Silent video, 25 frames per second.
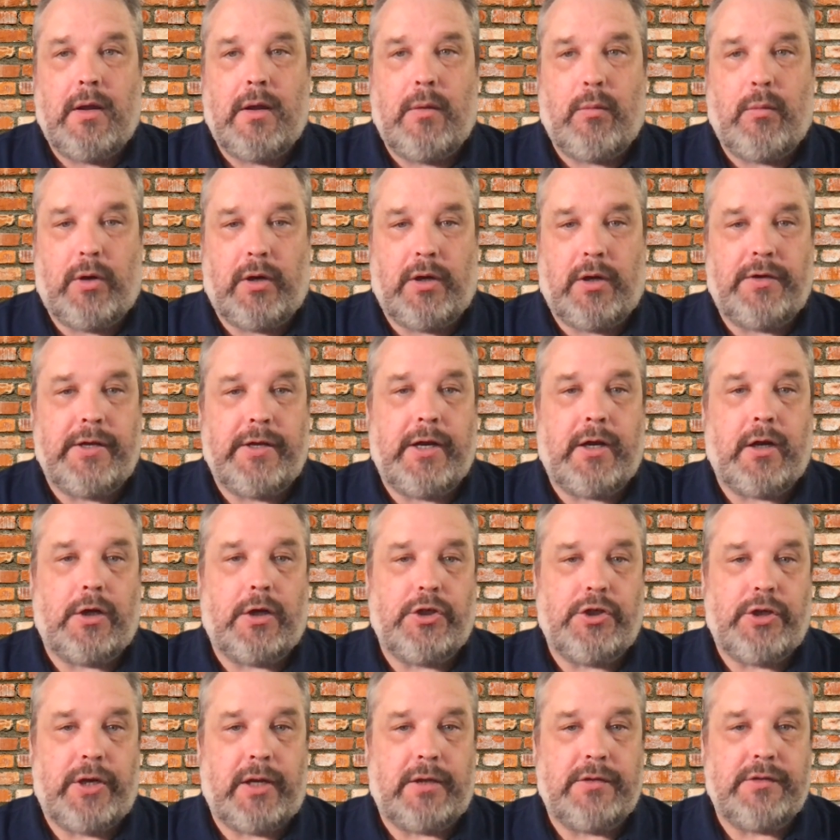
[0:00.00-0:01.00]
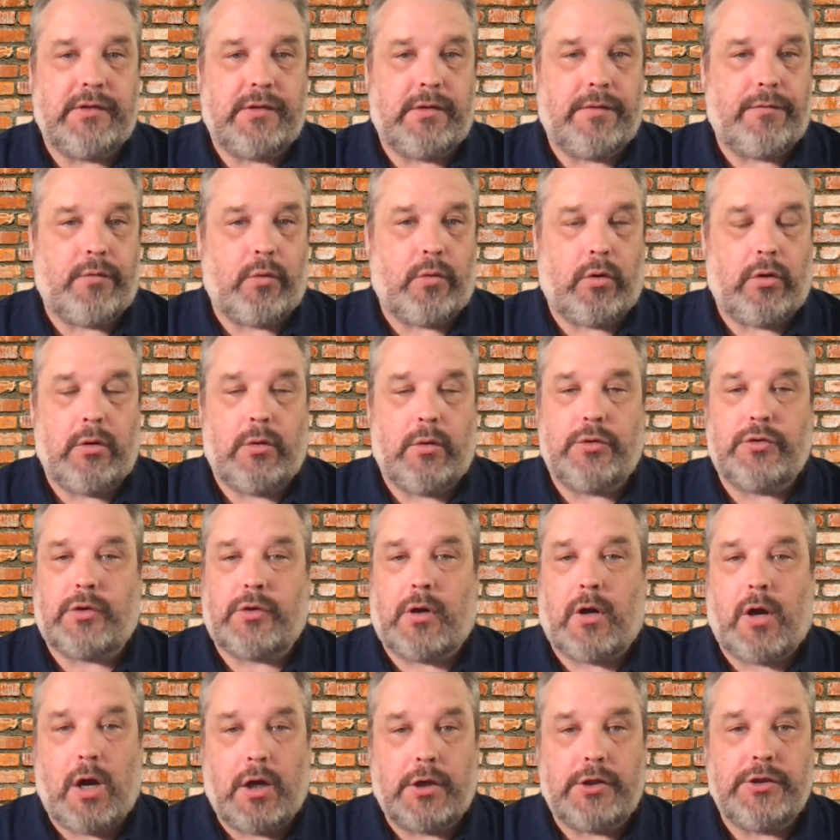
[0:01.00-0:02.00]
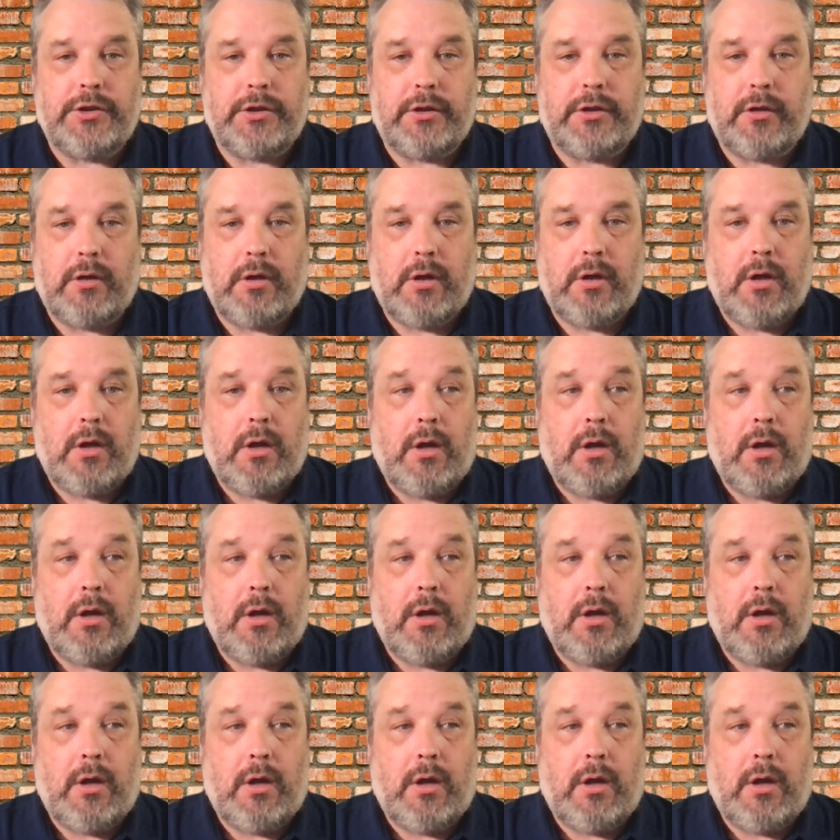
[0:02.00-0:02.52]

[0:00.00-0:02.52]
we're going to take our chance at the foreclosure auction